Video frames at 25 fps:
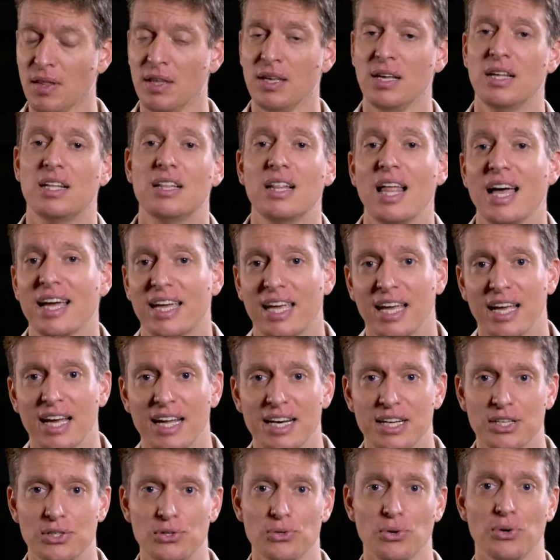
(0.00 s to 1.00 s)
And lacking
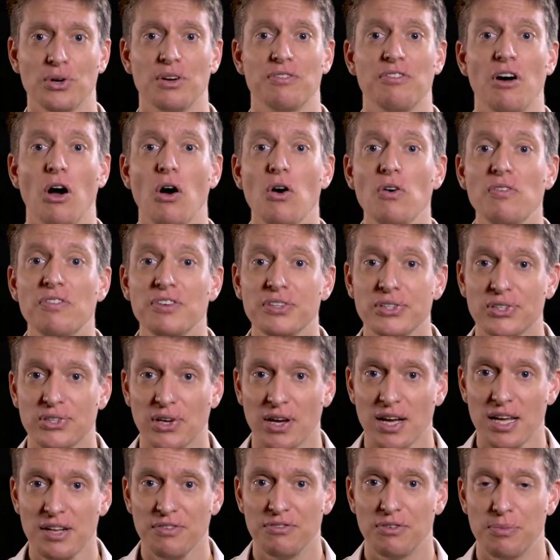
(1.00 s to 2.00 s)
any sort of
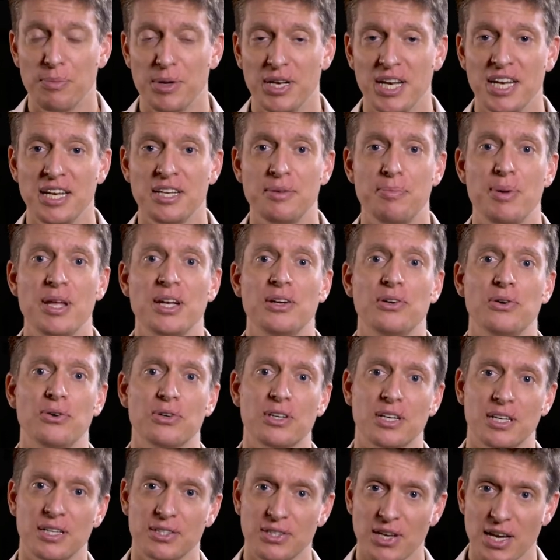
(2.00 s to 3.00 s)
oversight from an independent
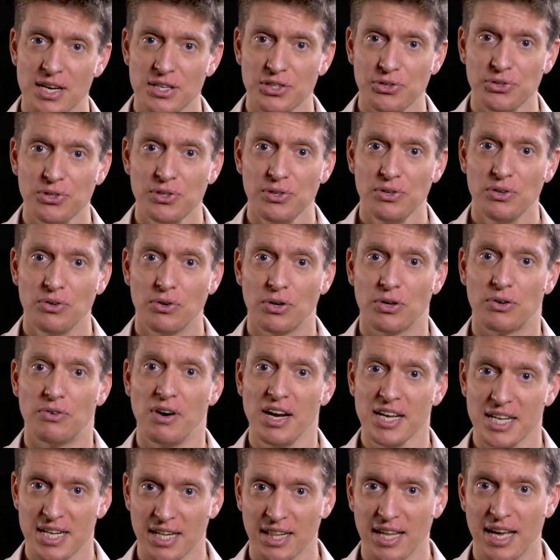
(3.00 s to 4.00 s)
organization or a
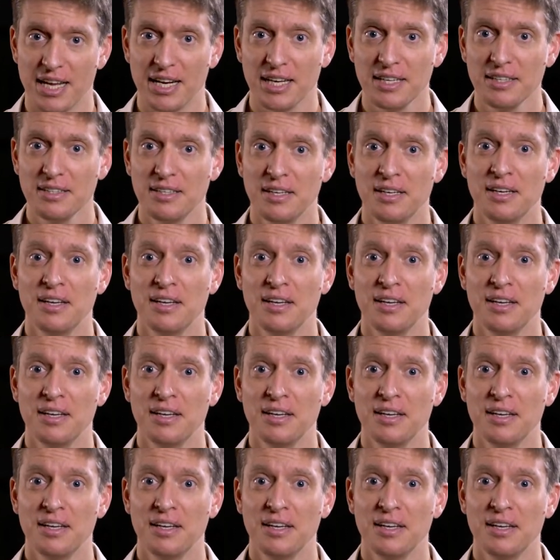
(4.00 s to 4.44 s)
regulator,